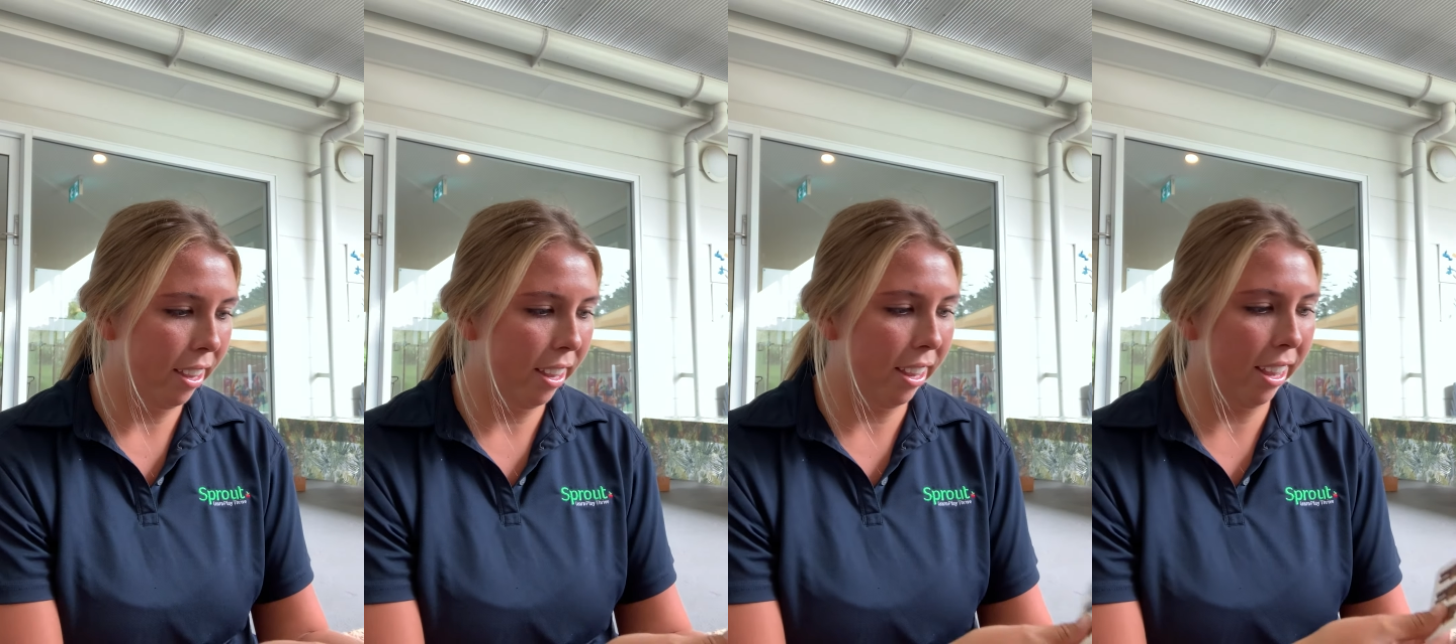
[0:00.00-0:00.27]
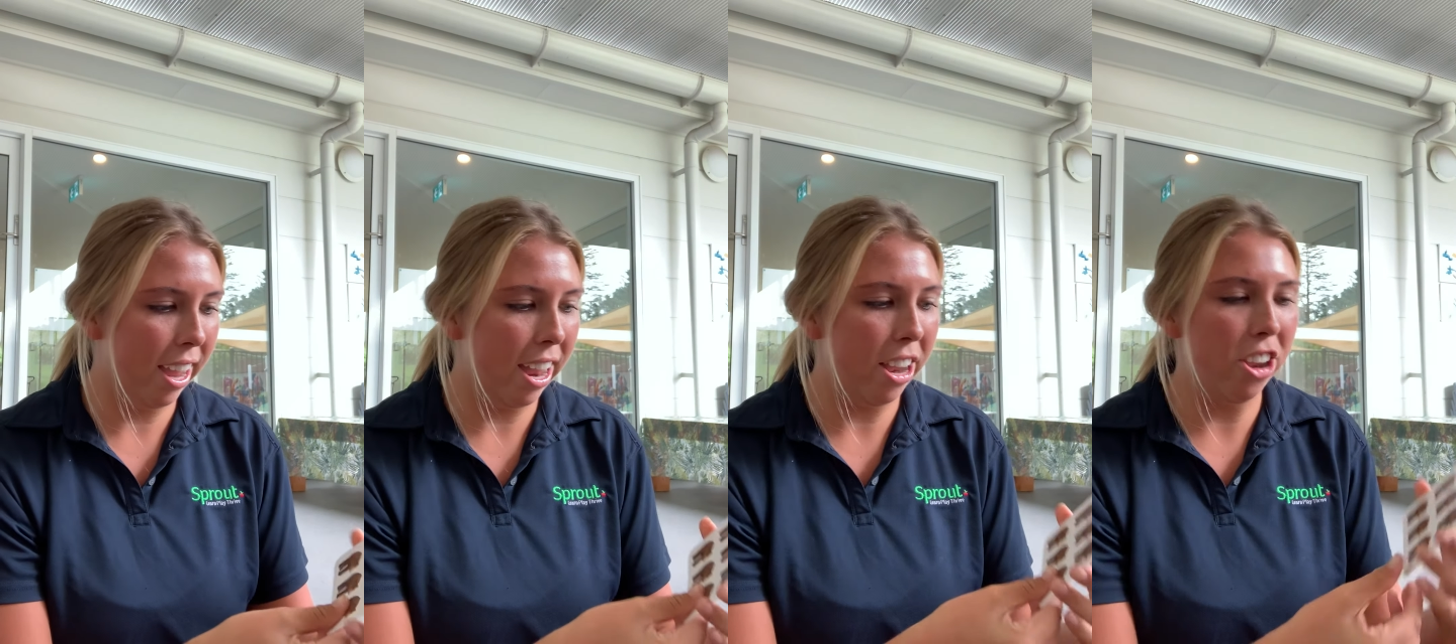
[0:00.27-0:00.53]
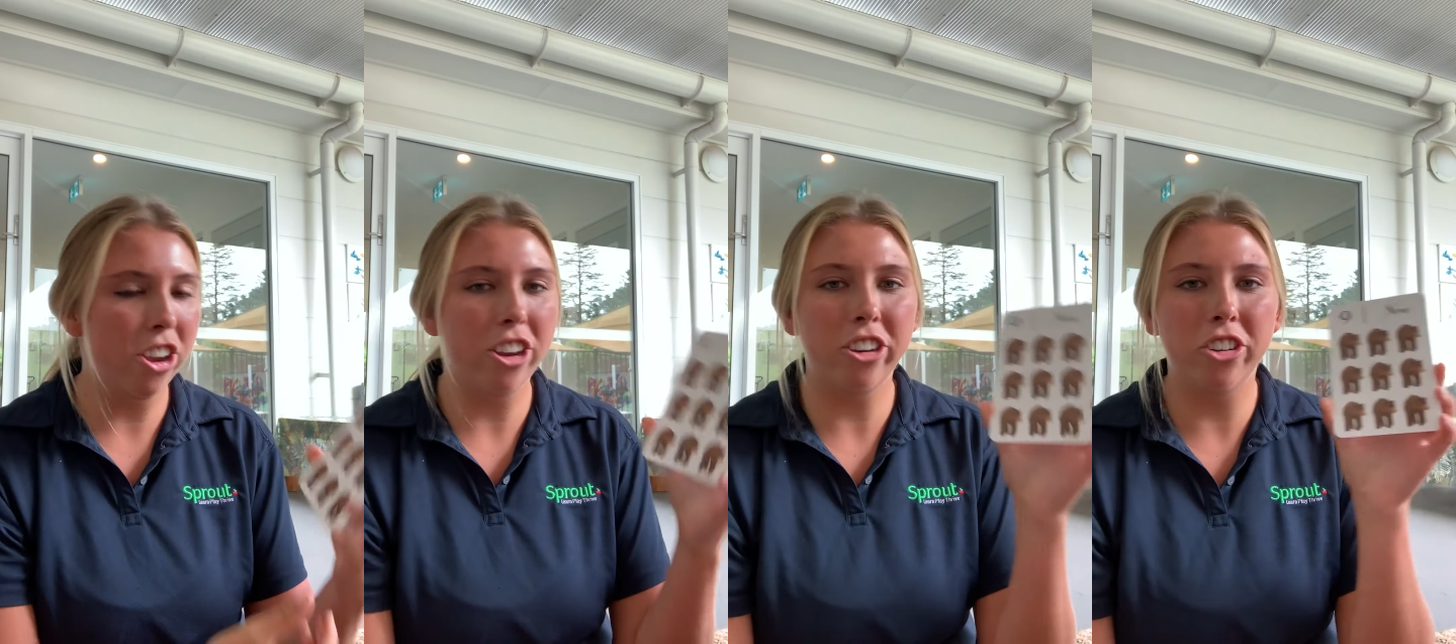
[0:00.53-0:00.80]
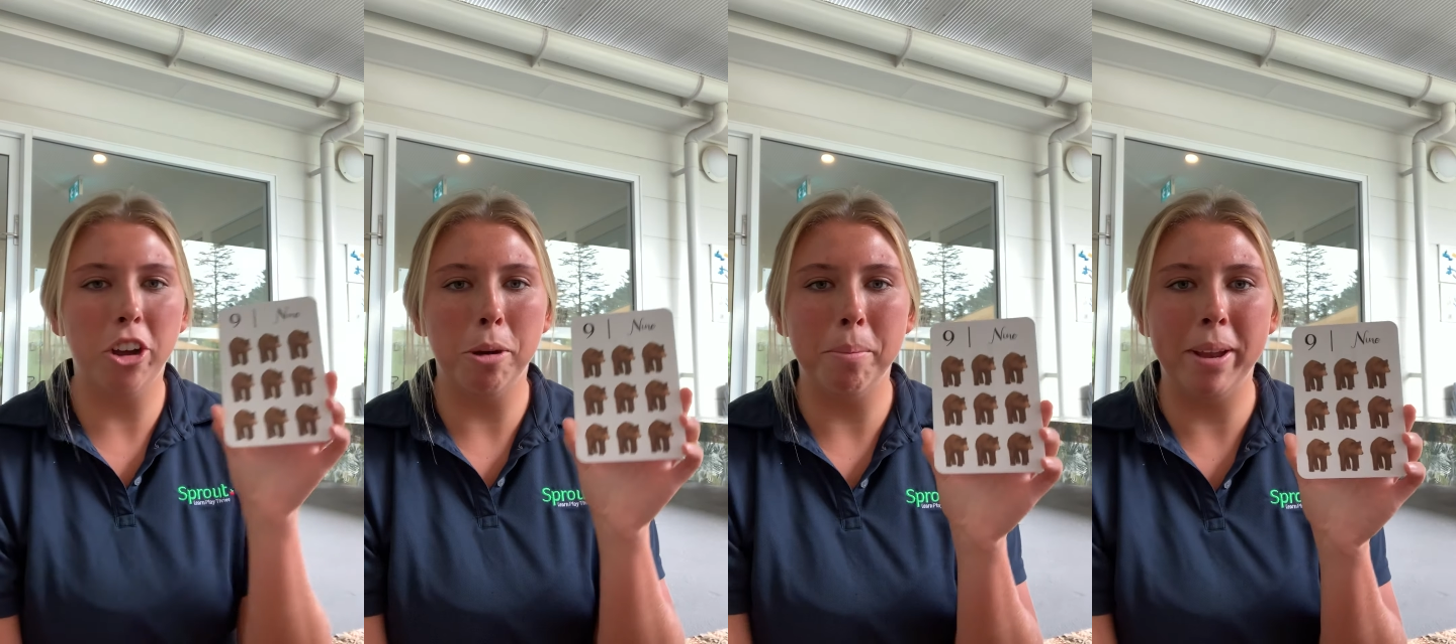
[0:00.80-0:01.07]
Can you
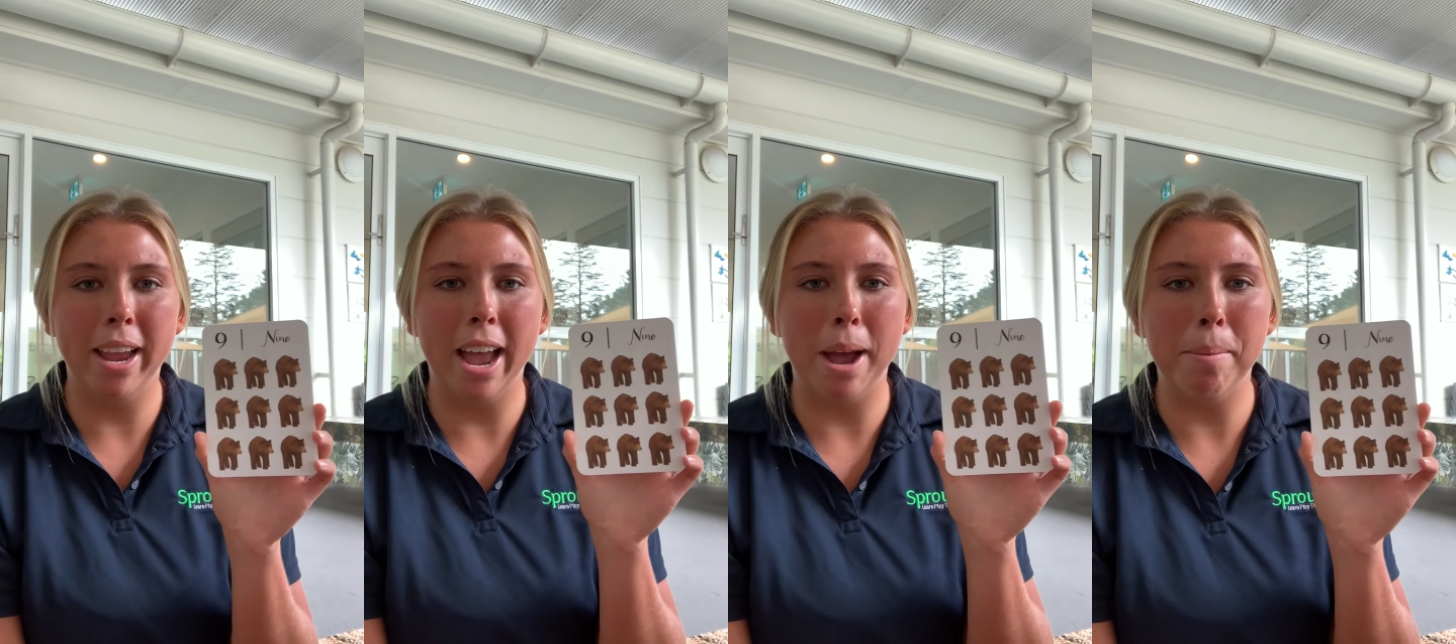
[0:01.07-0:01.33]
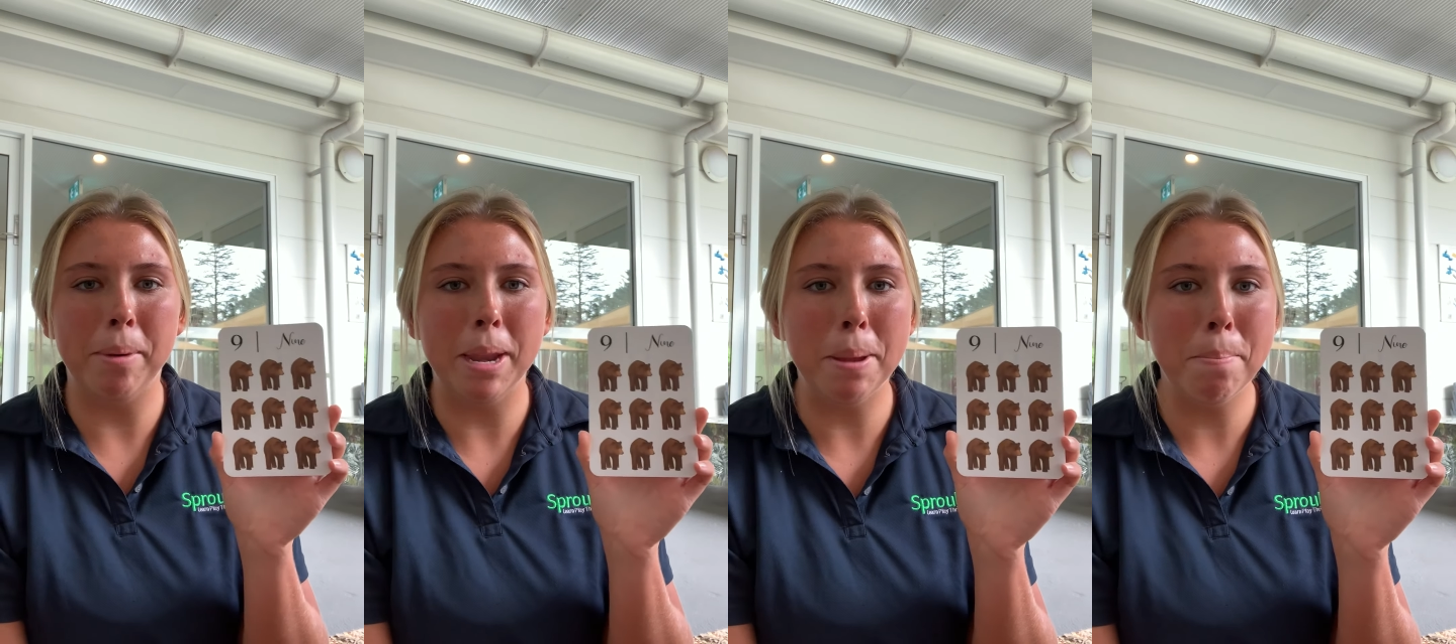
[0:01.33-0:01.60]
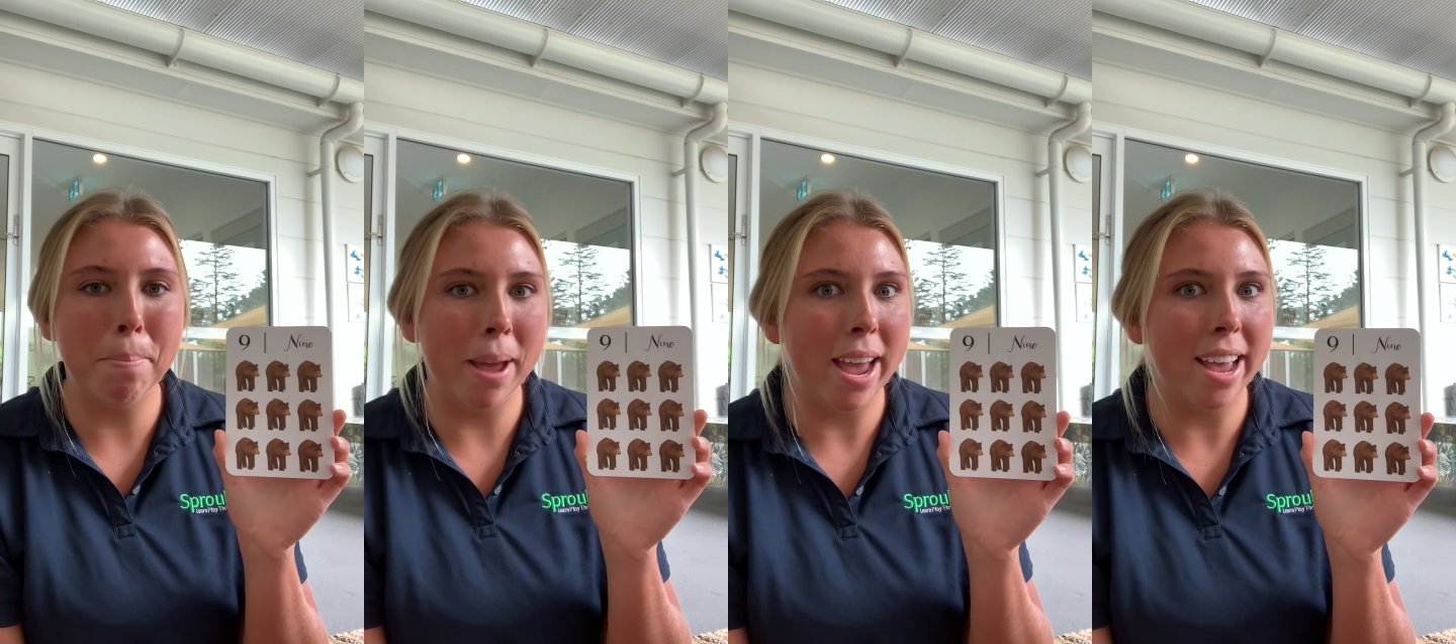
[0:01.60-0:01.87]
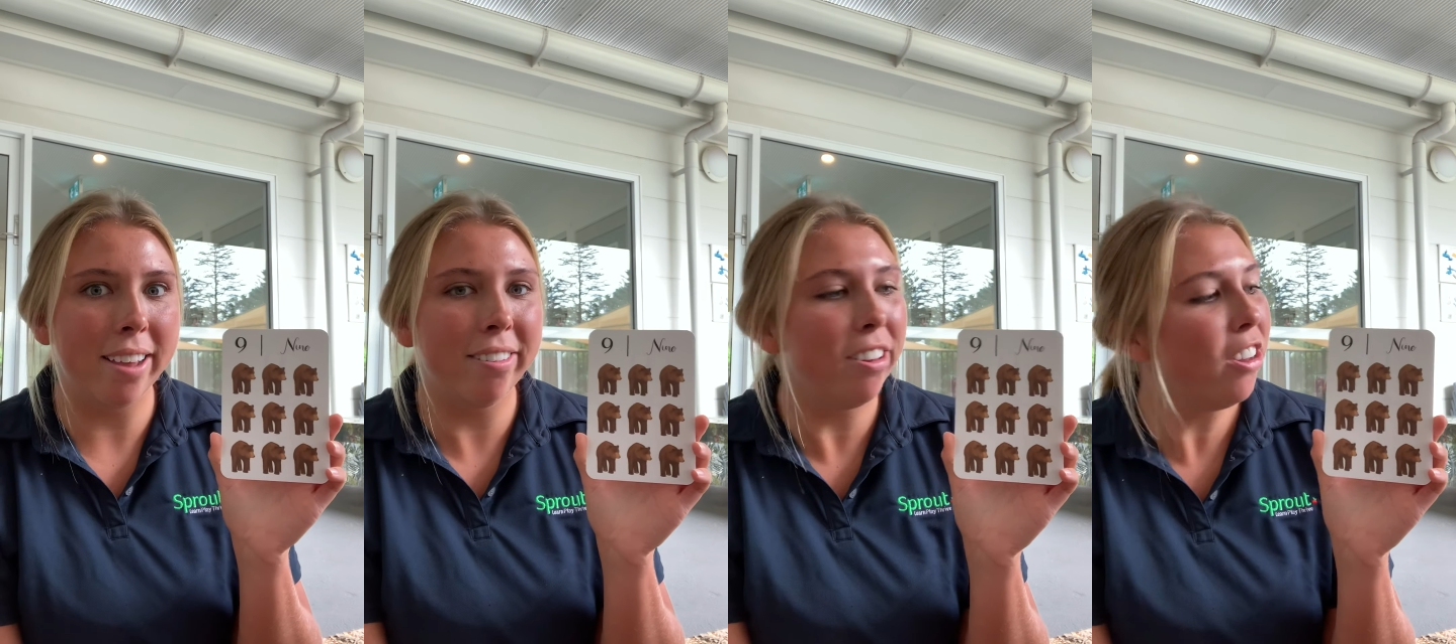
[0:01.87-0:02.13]
tell me how many
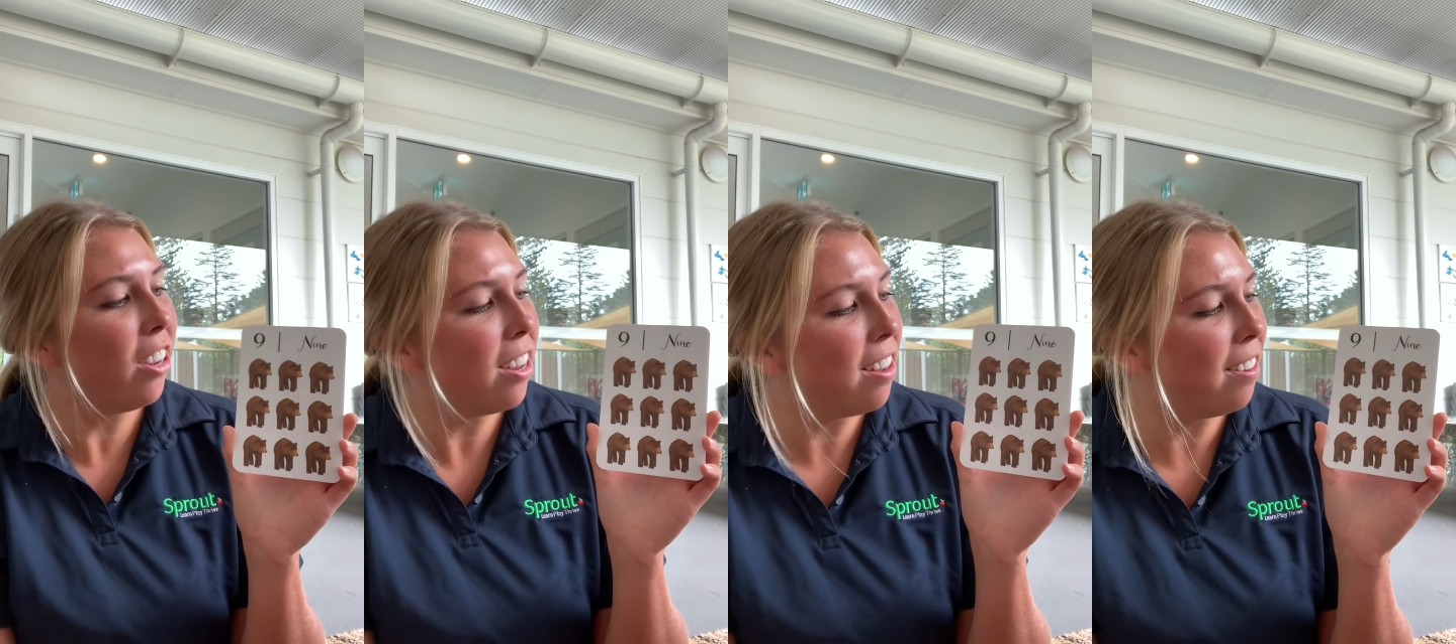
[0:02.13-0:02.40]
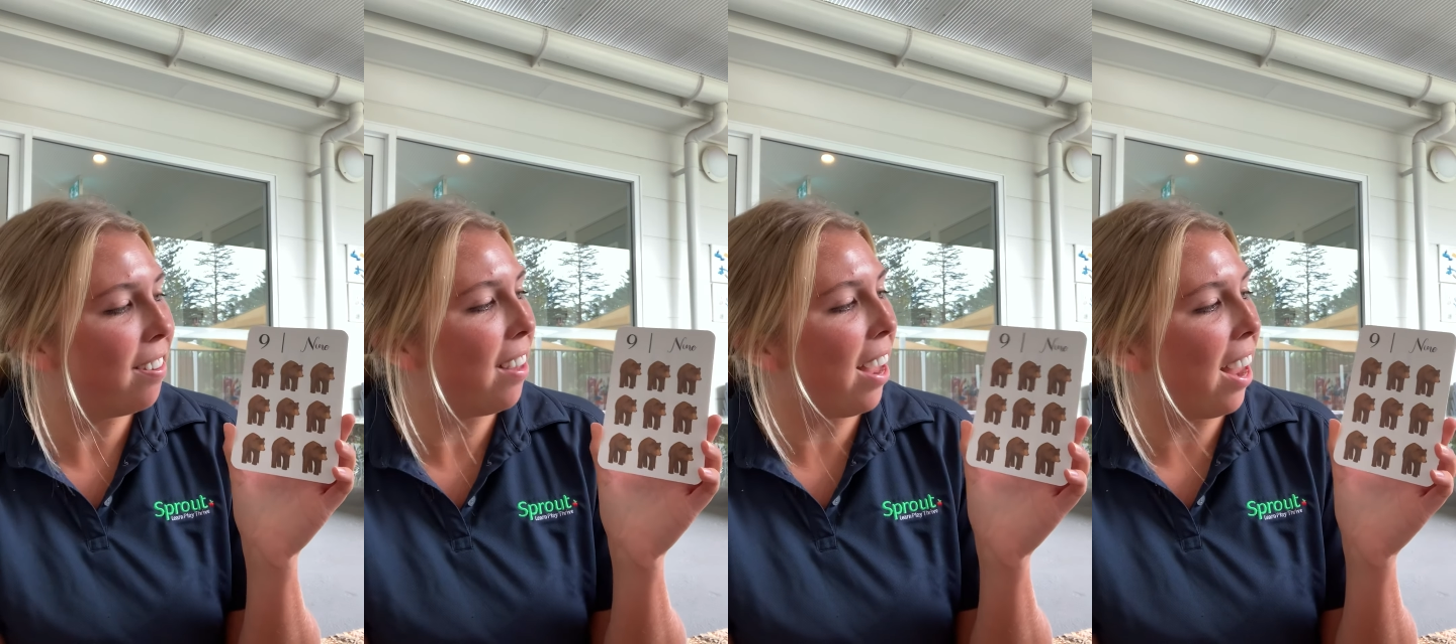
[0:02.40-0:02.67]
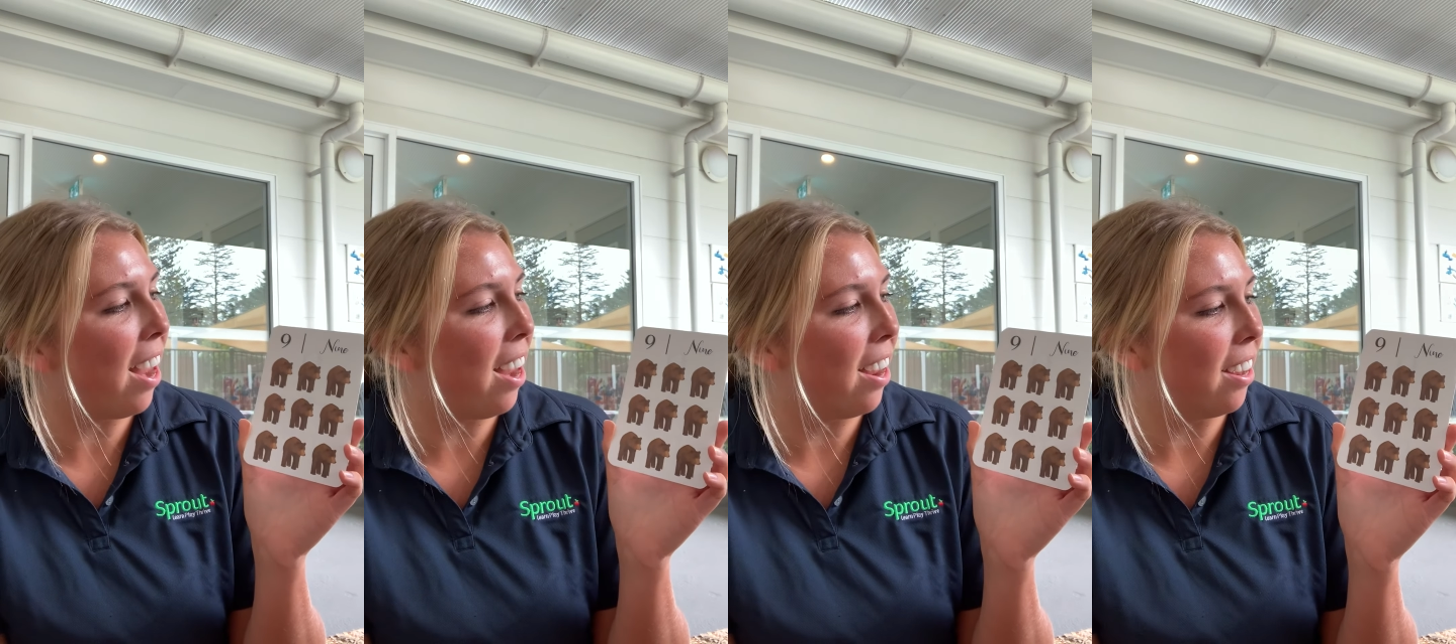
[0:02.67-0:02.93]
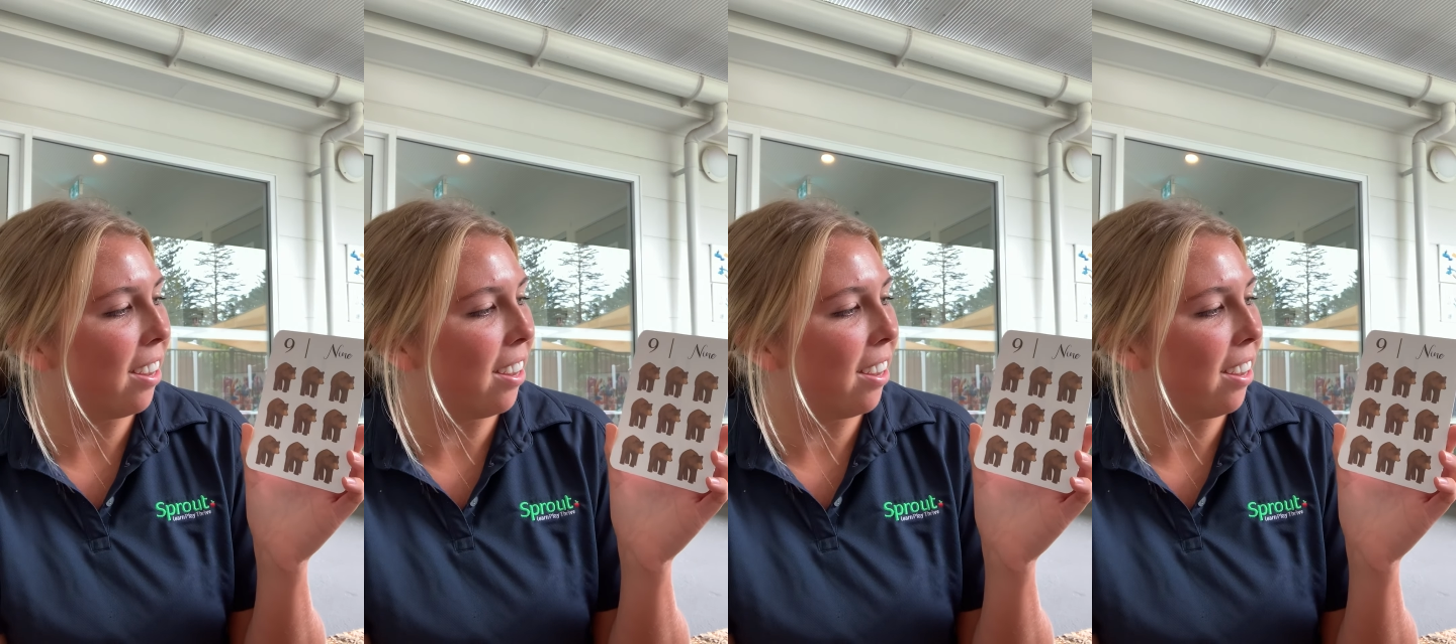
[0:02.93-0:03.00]
bears you can see?